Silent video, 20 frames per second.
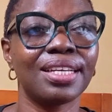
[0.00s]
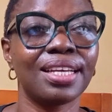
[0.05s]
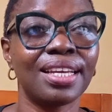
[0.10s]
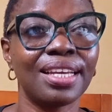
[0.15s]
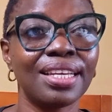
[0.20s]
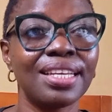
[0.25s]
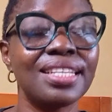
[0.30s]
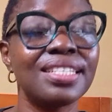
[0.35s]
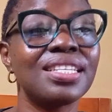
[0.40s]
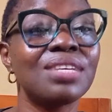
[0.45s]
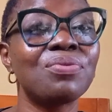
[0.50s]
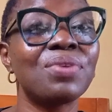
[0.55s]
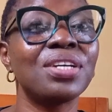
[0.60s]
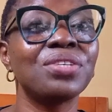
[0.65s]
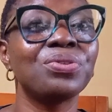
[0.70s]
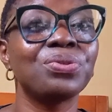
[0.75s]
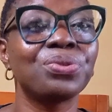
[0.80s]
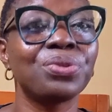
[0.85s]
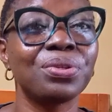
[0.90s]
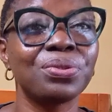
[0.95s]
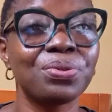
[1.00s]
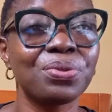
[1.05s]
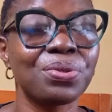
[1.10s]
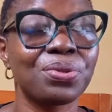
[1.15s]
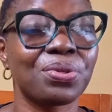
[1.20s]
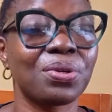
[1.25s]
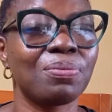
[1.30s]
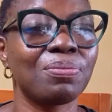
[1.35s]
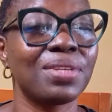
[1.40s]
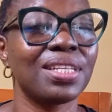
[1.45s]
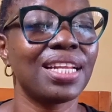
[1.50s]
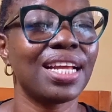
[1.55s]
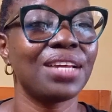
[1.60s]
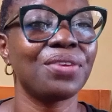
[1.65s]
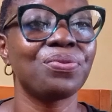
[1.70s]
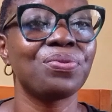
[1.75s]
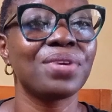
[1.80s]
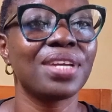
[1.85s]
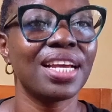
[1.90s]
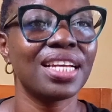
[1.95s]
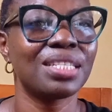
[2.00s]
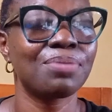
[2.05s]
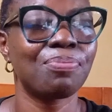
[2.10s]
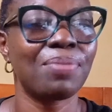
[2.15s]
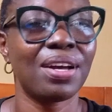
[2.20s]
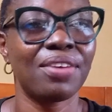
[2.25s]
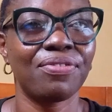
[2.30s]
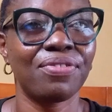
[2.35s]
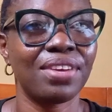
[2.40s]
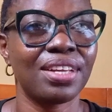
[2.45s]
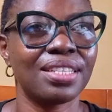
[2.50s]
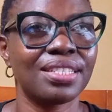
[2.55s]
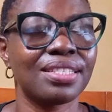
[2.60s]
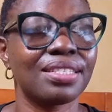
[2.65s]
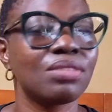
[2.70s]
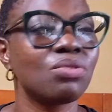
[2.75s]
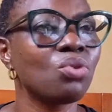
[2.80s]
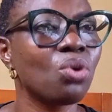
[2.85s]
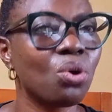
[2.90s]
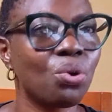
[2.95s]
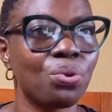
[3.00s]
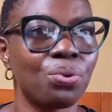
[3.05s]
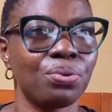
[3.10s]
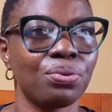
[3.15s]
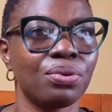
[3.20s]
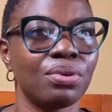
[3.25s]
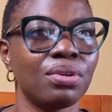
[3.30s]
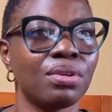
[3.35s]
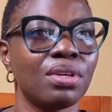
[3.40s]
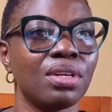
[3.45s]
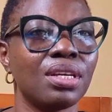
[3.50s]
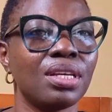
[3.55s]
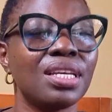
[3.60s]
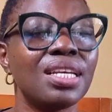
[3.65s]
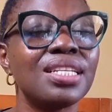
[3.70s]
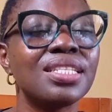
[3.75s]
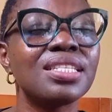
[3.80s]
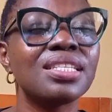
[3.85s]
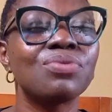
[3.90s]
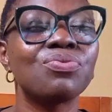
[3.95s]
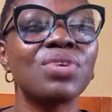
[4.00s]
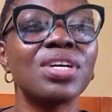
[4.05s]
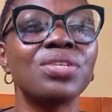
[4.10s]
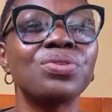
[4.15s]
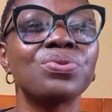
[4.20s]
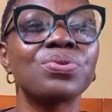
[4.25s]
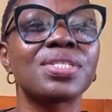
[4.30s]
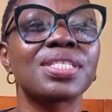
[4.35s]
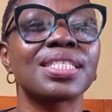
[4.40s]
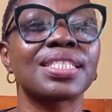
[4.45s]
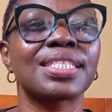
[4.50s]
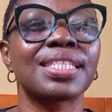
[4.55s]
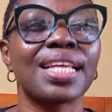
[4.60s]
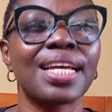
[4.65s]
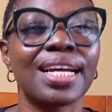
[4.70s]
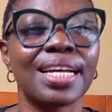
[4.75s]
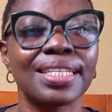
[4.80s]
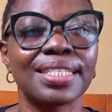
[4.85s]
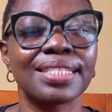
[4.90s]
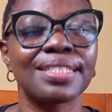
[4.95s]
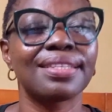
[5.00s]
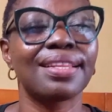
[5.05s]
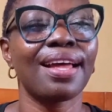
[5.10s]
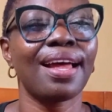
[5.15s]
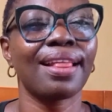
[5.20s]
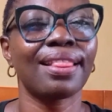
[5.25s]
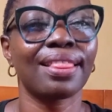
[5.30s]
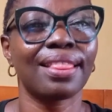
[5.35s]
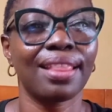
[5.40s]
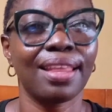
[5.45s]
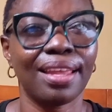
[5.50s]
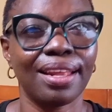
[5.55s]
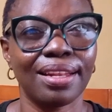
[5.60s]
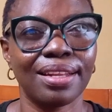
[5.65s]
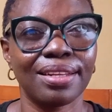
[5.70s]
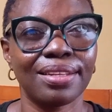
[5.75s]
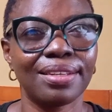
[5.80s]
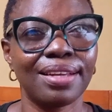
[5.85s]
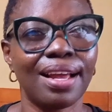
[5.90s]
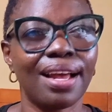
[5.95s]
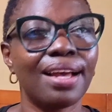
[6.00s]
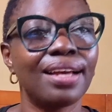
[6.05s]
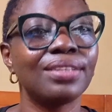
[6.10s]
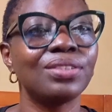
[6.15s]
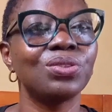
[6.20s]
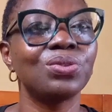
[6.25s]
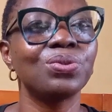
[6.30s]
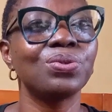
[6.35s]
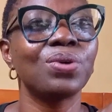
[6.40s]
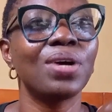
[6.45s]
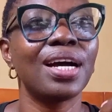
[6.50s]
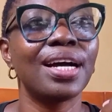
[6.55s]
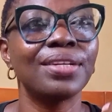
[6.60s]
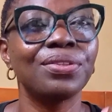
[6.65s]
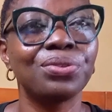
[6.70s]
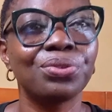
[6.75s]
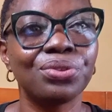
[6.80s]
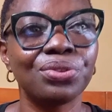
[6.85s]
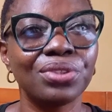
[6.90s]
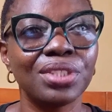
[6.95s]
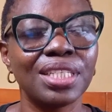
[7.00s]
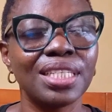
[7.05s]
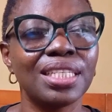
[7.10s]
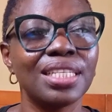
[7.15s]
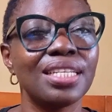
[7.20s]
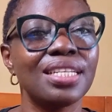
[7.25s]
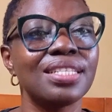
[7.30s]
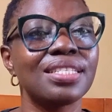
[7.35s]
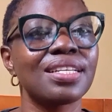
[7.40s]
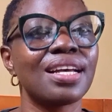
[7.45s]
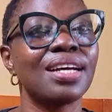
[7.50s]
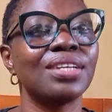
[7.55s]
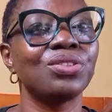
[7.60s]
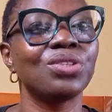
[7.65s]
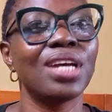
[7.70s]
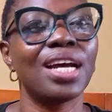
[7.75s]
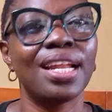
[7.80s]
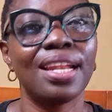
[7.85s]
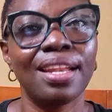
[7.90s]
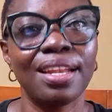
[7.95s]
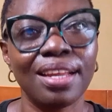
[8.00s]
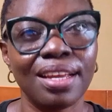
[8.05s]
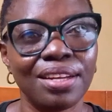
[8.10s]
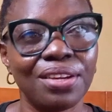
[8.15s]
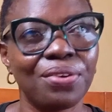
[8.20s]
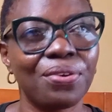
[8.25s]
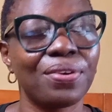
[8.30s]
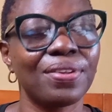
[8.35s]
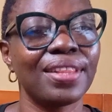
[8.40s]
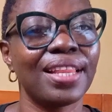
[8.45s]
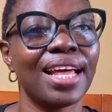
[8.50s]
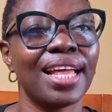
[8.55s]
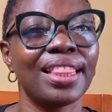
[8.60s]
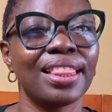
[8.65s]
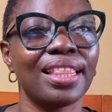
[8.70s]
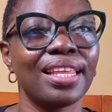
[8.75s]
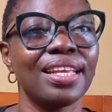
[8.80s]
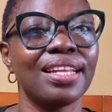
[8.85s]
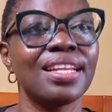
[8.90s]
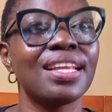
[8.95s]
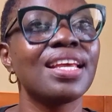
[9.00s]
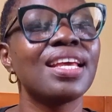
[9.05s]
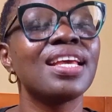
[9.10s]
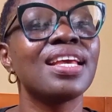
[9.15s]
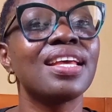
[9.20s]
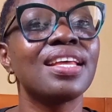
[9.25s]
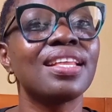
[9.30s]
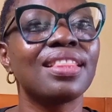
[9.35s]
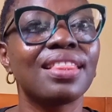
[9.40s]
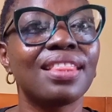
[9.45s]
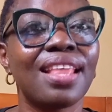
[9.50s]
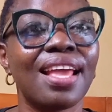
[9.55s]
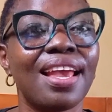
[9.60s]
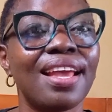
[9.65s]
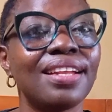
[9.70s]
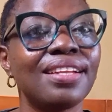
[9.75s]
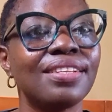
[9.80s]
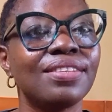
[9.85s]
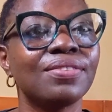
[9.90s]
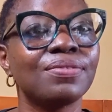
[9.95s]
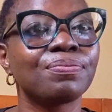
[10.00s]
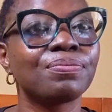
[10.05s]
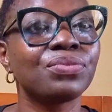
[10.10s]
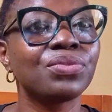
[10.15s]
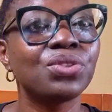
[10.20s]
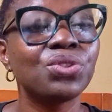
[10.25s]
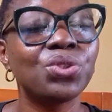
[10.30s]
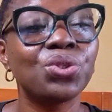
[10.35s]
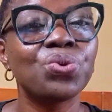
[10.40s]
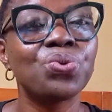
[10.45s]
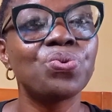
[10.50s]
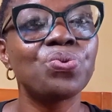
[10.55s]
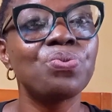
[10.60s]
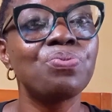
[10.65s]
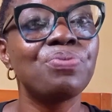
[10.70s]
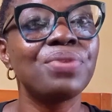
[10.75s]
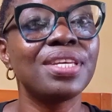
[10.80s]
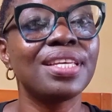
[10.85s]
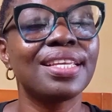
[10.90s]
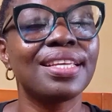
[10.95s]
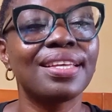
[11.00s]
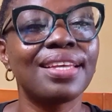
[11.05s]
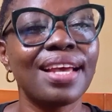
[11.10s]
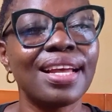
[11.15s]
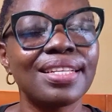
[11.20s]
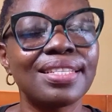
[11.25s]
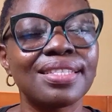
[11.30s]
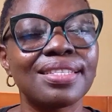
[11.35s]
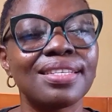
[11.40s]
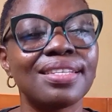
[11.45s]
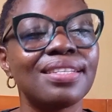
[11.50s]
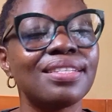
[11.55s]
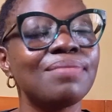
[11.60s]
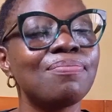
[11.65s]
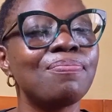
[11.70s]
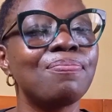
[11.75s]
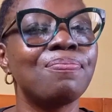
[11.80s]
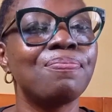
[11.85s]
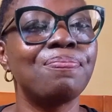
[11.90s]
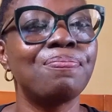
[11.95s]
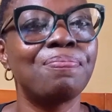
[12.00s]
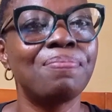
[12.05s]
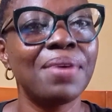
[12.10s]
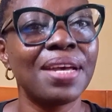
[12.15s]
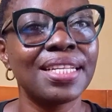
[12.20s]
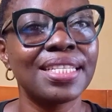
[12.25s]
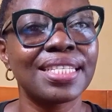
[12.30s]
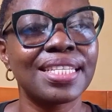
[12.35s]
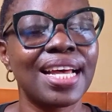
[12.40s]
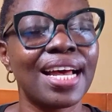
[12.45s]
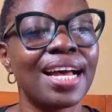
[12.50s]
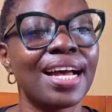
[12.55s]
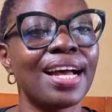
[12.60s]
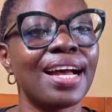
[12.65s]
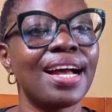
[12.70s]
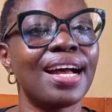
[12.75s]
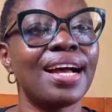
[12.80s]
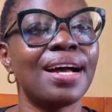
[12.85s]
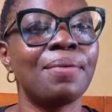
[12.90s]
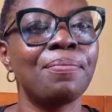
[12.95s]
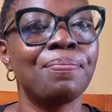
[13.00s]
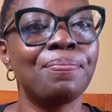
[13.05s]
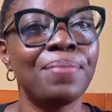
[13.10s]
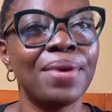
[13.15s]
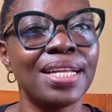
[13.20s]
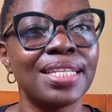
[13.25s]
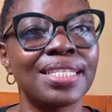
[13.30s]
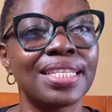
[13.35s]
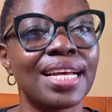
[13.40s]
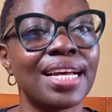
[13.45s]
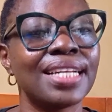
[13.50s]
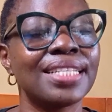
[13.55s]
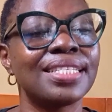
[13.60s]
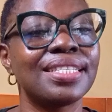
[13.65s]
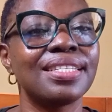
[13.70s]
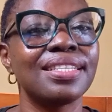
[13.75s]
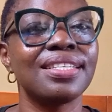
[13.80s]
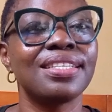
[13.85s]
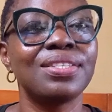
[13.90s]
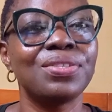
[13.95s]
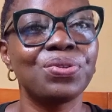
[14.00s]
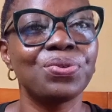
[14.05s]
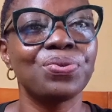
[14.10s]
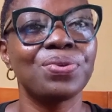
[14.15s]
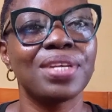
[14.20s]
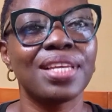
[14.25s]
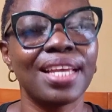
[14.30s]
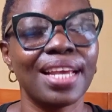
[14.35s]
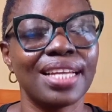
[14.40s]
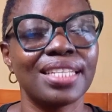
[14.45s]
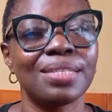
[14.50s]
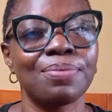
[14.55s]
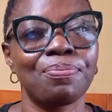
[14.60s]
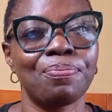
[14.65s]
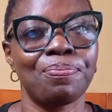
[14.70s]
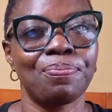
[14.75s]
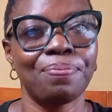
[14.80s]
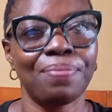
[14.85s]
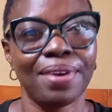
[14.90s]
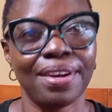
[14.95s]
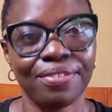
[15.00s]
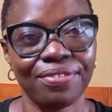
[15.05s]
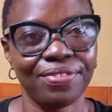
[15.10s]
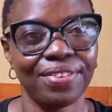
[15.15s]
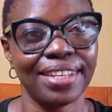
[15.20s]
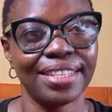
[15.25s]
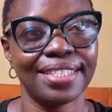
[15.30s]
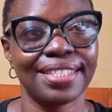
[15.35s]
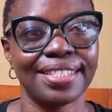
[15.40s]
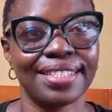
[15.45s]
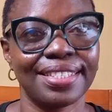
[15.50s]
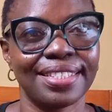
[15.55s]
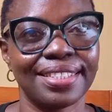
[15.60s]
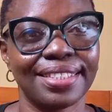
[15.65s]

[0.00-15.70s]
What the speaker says: Is it when you don't do something that you get perfect? No. It is when you start that thing and you are doing it and you are learning on that thing, then you will be getting better and better till you get perfect.